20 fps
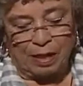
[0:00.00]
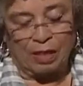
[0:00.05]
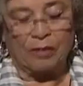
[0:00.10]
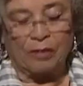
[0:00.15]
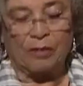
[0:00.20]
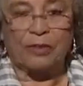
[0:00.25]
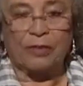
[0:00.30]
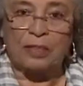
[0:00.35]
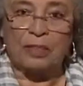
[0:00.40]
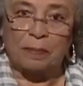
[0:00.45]

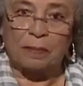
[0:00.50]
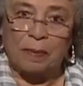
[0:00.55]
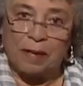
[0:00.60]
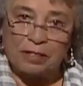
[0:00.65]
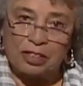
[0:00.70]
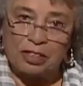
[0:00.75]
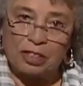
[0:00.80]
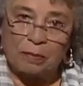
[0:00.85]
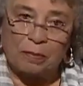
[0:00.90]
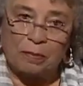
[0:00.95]
that are
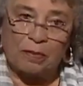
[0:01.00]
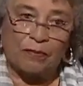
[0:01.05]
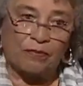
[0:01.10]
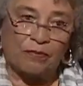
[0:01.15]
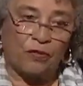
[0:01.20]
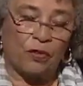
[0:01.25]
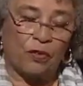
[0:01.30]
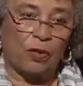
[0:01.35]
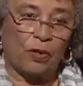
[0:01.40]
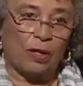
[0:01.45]

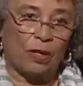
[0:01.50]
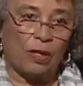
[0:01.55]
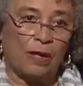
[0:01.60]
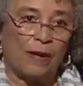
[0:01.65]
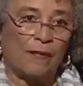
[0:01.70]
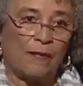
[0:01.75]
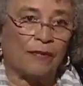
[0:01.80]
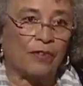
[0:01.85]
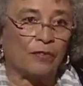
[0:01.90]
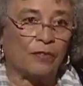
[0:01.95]
responsible
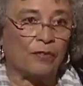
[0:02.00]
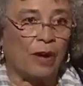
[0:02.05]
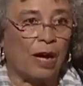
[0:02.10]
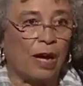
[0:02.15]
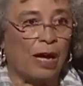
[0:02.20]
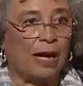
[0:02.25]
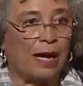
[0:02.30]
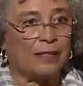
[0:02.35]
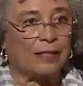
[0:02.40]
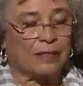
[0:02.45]
for the
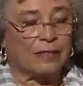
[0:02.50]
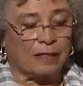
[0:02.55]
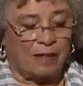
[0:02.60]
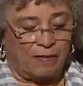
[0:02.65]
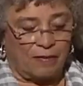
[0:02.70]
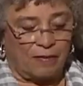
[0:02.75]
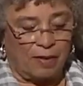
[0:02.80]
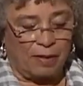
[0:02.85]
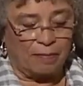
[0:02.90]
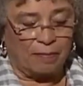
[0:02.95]

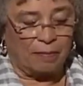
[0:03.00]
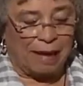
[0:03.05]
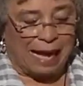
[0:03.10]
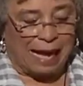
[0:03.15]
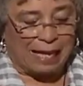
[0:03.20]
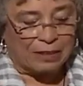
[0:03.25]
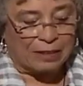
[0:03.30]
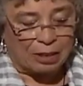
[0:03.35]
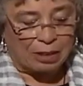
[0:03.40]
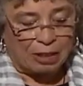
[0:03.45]
rise of
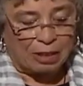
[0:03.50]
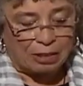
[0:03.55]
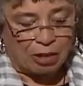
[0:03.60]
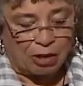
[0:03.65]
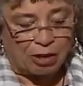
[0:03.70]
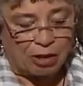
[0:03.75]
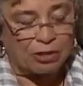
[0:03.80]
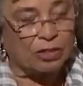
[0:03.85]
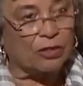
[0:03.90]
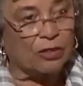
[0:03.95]
mass
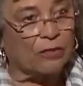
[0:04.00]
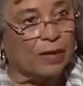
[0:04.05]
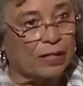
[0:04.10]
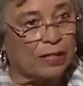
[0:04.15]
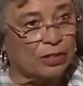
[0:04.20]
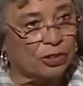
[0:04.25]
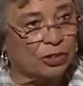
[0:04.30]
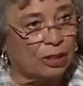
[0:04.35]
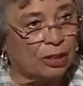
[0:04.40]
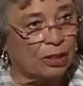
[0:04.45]

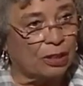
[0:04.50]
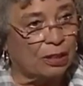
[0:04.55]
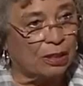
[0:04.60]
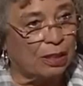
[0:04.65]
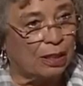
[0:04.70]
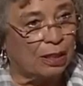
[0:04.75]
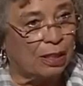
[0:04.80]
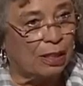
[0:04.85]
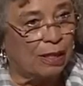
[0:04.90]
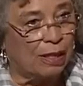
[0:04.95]

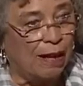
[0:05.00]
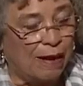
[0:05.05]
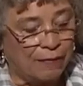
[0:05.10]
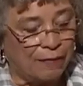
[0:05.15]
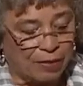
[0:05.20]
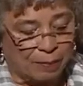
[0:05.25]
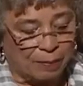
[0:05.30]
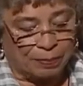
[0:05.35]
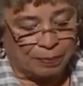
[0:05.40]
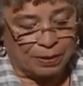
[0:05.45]
incarceration
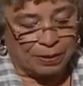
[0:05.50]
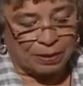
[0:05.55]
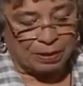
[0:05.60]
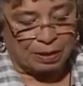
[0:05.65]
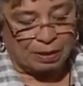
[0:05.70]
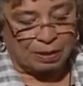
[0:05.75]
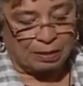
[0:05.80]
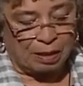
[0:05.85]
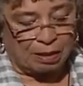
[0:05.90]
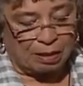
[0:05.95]
and the
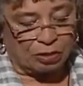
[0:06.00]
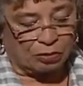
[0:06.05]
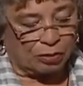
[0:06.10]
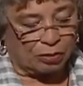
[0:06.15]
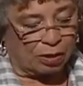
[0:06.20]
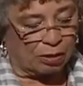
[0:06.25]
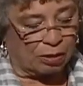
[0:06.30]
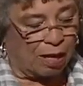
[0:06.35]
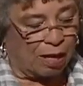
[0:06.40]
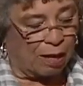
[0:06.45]
prison
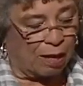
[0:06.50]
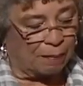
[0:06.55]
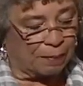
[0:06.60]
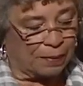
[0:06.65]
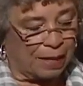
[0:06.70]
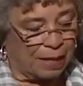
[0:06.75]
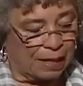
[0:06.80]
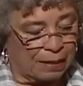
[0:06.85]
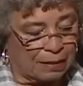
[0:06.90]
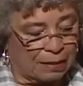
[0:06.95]
industrial
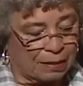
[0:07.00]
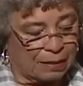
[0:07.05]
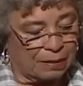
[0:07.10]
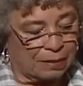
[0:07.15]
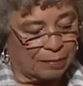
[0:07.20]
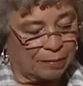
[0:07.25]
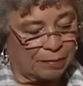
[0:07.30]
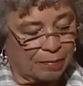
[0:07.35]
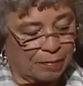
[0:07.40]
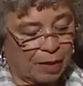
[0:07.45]

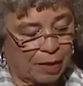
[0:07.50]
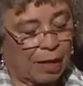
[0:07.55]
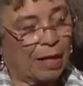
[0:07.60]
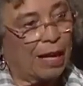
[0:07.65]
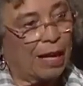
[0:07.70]
complex,